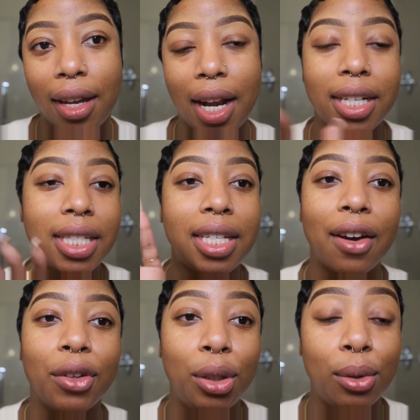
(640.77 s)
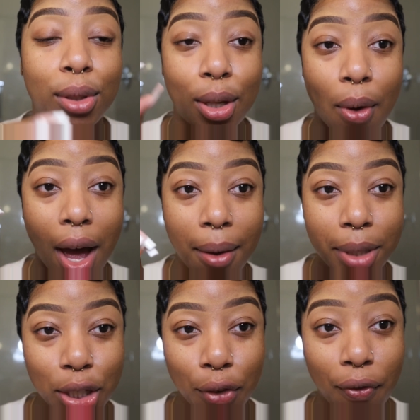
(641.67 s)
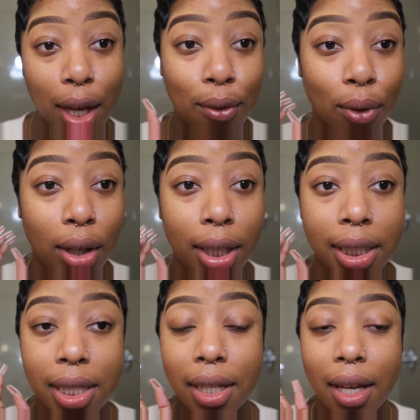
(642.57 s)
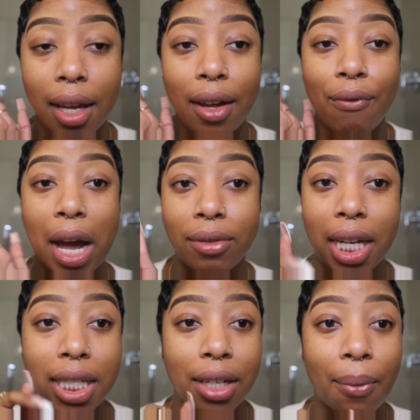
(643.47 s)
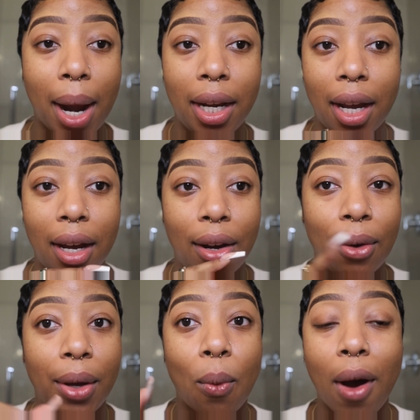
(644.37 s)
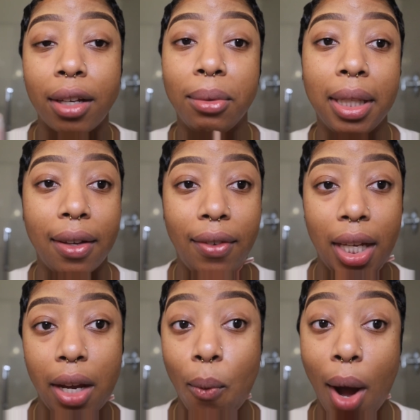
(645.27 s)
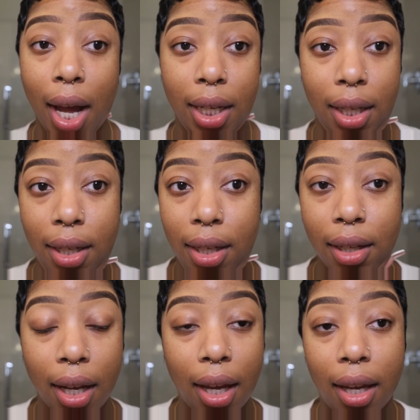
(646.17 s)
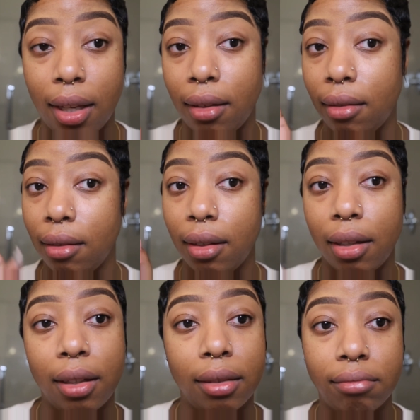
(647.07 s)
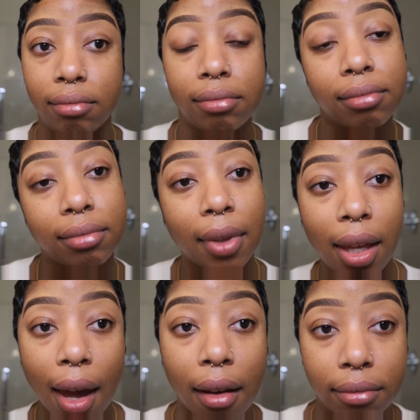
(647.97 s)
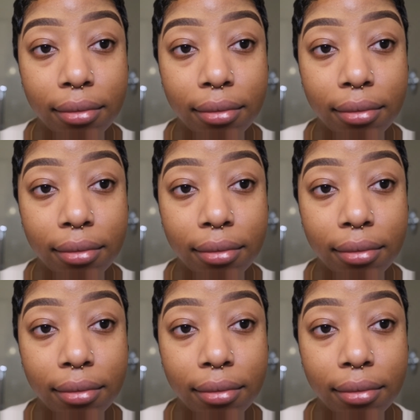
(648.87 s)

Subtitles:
and I just never do. So comment your favorite foundation right now and why you love it and why I need it. And yeah,